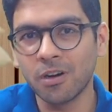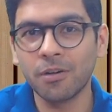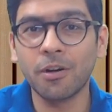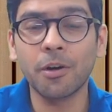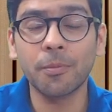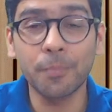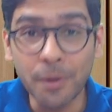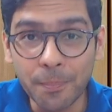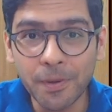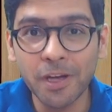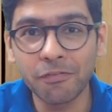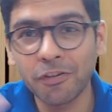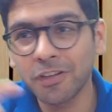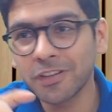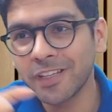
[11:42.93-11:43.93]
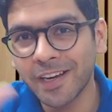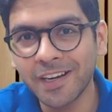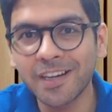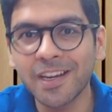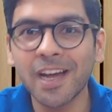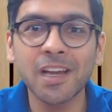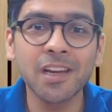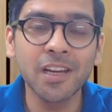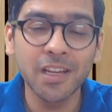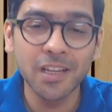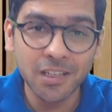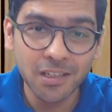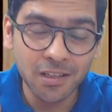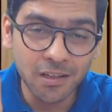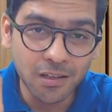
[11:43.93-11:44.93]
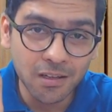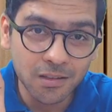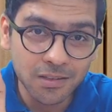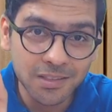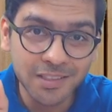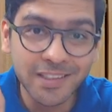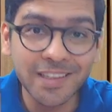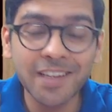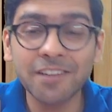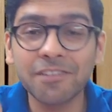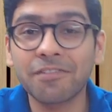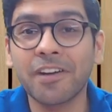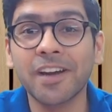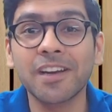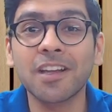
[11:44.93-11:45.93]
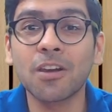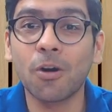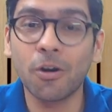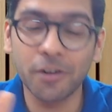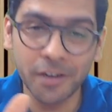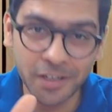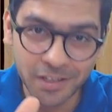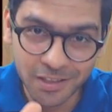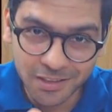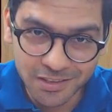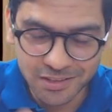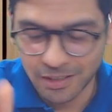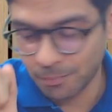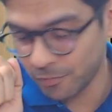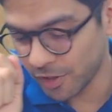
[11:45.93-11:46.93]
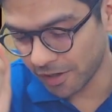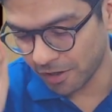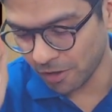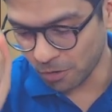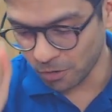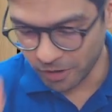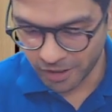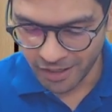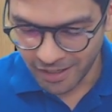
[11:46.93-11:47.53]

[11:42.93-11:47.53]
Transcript: prepare for the entire CA Final Audit subject. Okay,